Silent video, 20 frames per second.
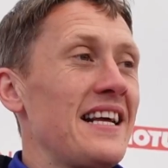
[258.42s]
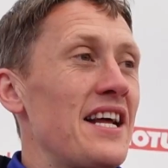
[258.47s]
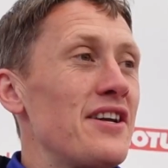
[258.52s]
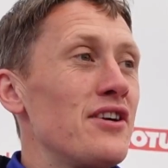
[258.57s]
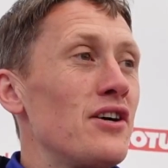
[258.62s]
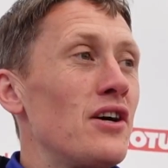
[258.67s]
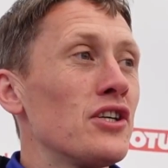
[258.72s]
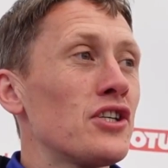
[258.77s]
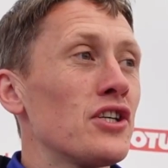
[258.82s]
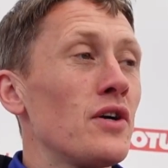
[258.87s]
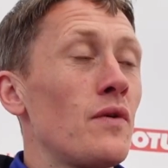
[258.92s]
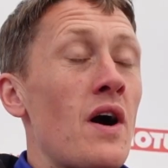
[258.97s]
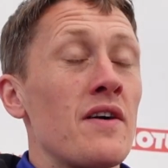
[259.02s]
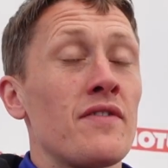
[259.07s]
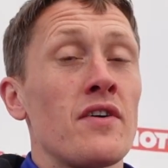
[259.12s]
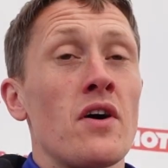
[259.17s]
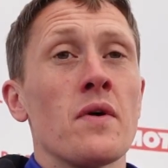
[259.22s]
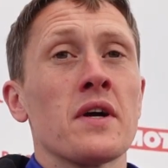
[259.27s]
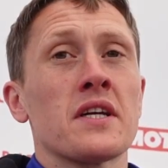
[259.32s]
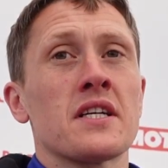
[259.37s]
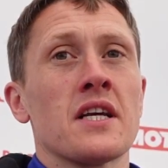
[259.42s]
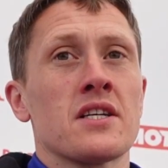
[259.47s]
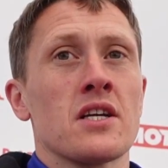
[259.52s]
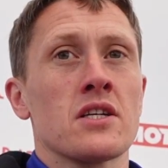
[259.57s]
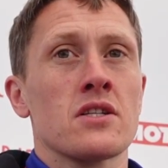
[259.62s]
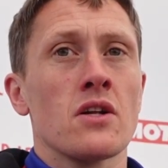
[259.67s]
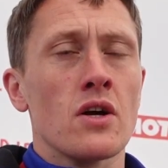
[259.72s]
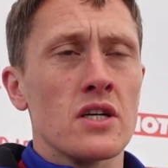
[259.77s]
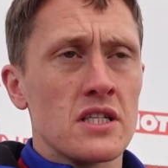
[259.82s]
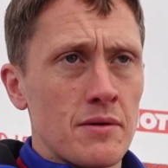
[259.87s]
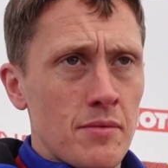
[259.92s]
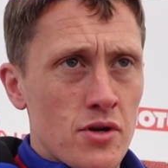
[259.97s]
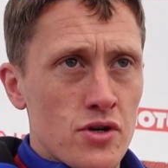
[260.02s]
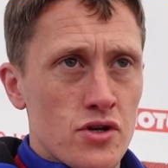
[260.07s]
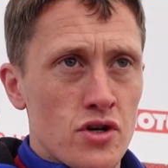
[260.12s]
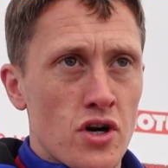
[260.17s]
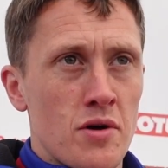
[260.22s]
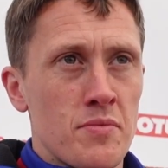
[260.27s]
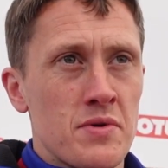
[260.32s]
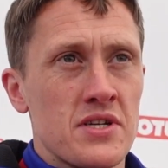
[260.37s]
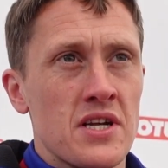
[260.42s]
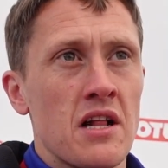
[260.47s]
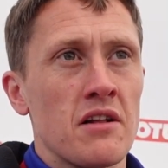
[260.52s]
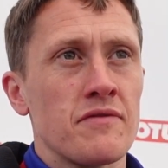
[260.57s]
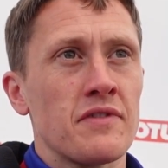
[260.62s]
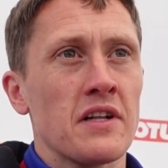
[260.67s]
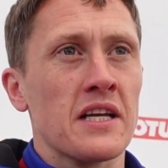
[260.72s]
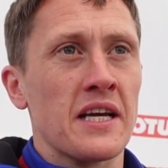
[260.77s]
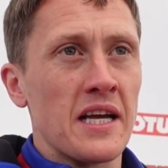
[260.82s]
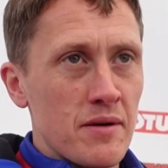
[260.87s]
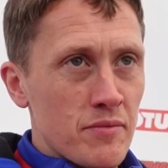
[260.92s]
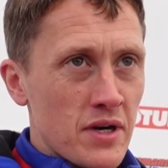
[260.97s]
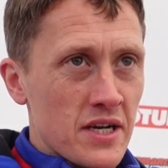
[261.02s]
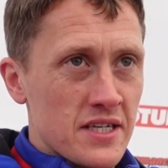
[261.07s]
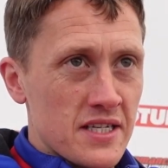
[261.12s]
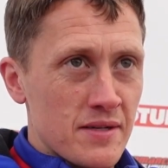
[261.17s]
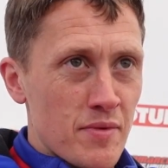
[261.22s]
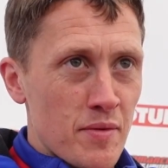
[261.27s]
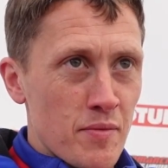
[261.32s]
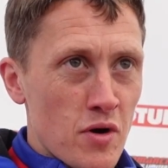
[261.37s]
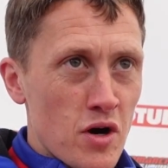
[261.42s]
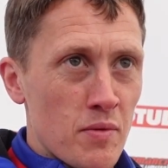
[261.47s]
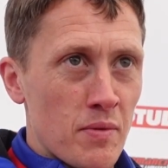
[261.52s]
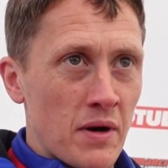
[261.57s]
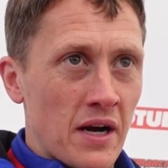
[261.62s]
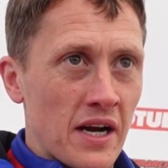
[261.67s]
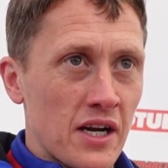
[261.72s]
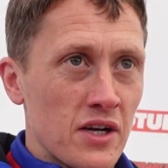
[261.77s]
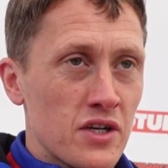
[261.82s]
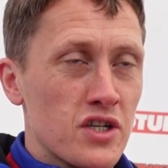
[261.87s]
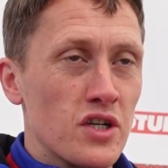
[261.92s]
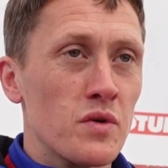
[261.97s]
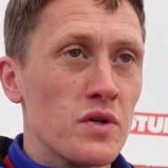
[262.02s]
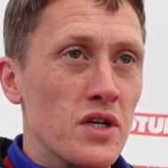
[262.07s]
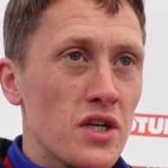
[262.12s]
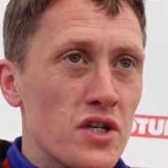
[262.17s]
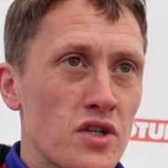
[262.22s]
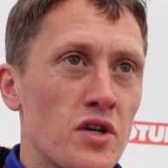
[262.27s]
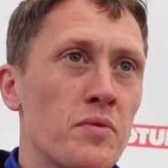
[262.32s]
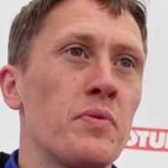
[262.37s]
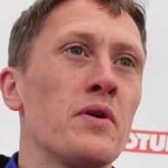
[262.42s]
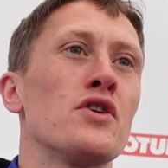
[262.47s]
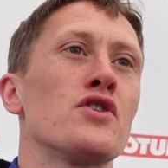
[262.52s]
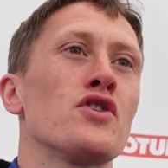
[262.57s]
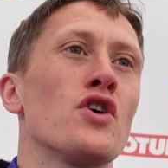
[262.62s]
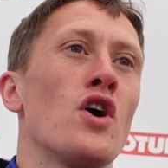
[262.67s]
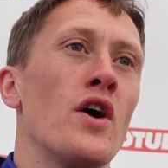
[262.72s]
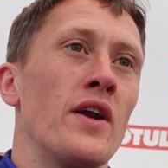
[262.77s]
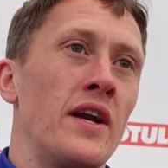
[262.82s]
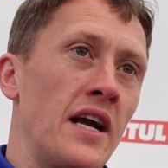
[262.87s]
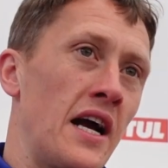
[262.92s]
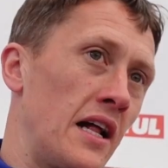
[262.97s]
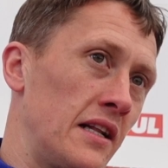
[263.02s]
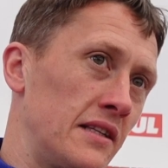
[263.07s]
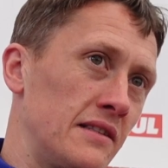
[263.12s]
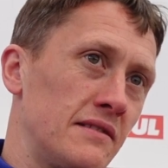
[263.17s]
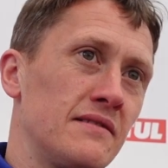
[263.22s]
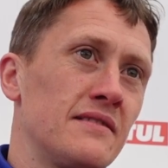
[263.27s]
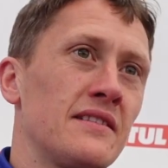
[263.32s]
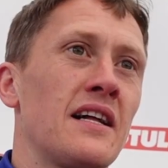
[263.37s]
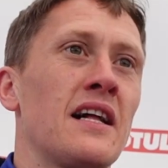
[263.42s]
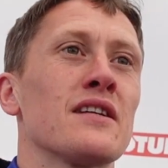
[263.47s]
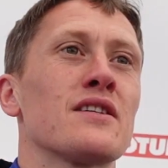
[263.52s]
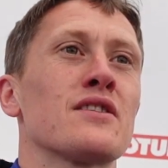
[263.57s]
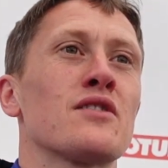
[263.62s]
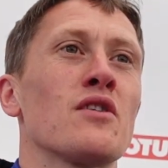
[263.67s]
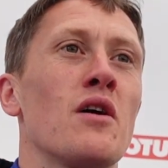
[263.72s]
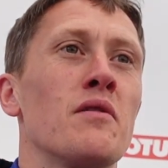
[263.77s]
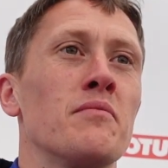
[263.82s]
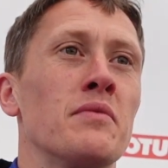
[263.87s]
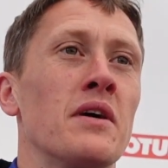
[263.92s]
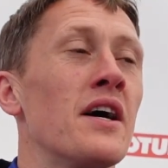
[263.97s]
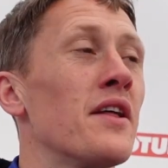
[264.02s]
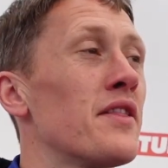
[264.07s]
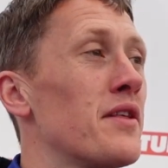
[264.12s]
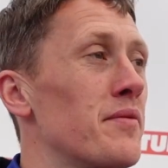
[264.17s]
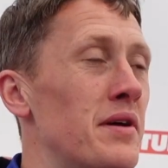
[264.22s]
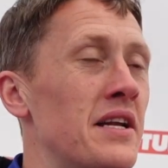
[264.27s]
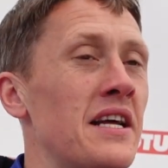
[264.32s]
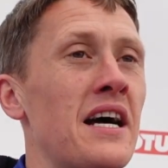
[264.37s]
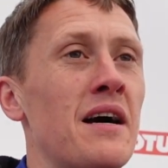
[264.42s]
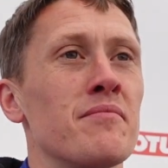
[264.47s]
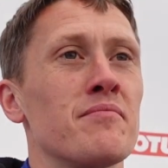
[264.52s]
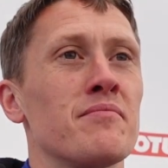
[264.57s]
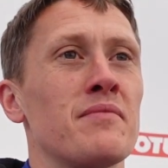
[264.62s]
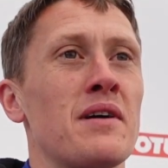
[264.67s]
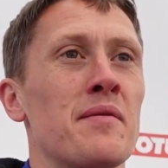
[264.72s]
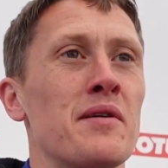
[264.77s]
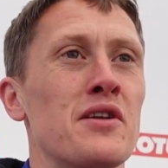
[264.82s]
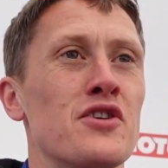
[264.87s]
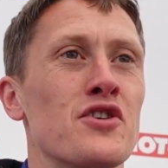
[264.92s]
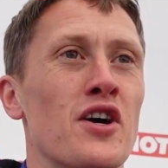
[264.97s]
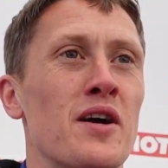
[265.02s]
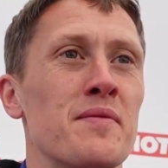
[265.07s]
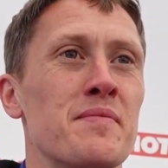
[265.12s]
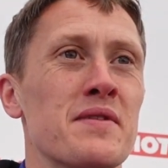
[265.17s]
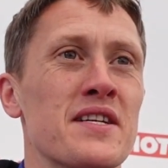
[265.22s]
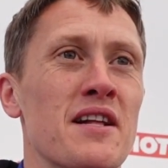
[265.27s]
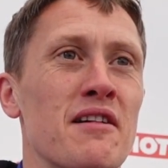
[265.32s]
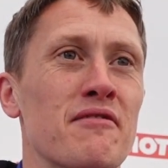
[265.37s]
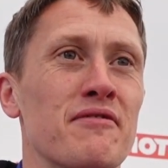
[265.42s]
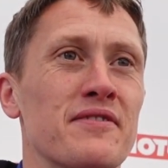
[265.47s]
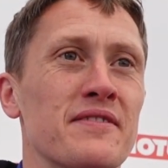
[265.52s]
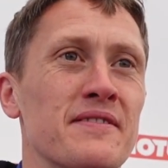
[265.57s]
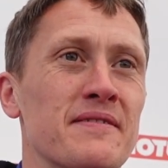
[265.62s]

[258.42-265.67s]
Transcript: Yeah, no, do you know what? I've always said, as long as I'm enjoying myself, I'll keep racing my motorbike. As soon as I stop enjoying it, I'll stop. But at the minute, I'm enjoying myself.